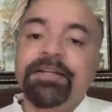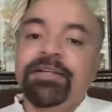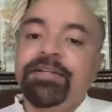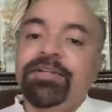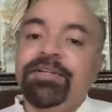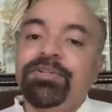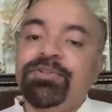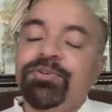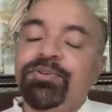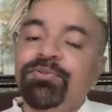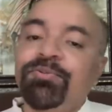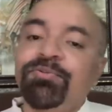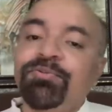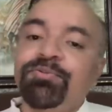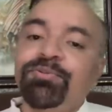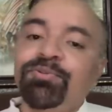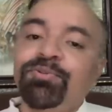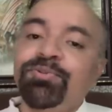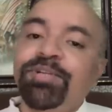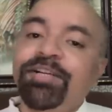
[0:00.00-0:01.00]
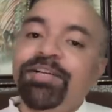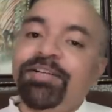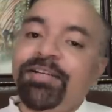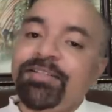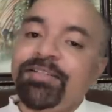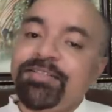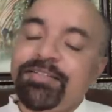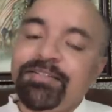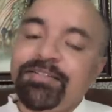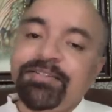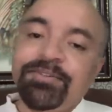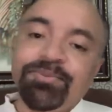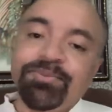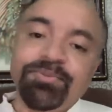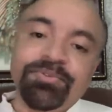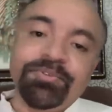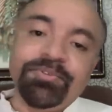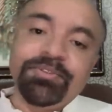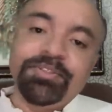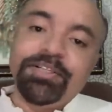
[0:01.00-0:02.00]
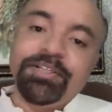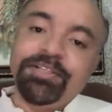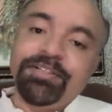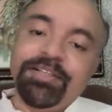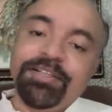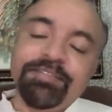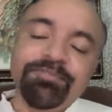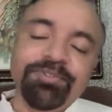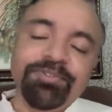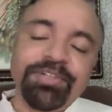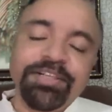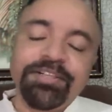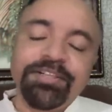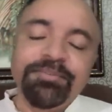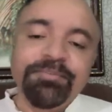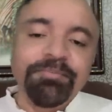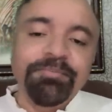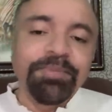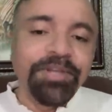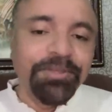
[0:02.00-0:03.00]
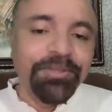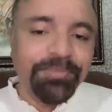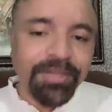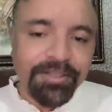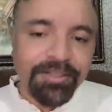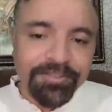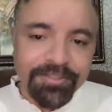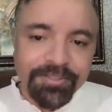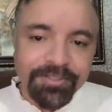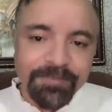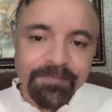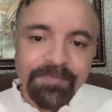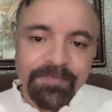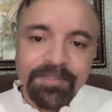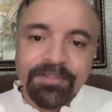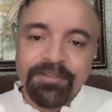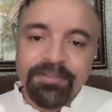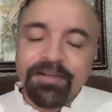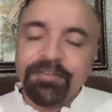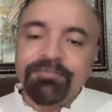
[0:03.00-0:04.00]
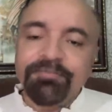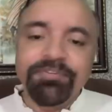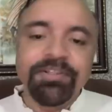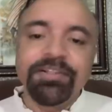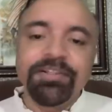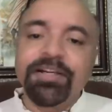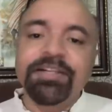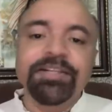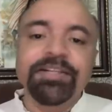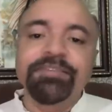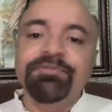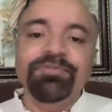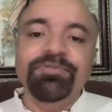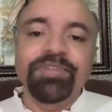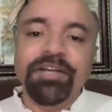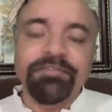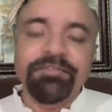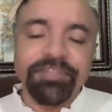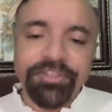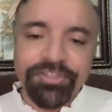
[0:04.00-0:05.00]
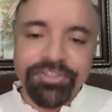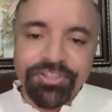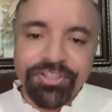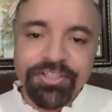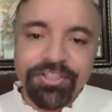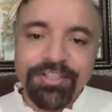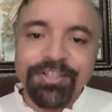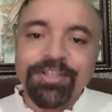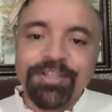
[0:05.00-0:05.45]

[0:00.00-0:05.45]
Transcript: So to hit us, they would need medium guns. Field artillery wouldn't have reached.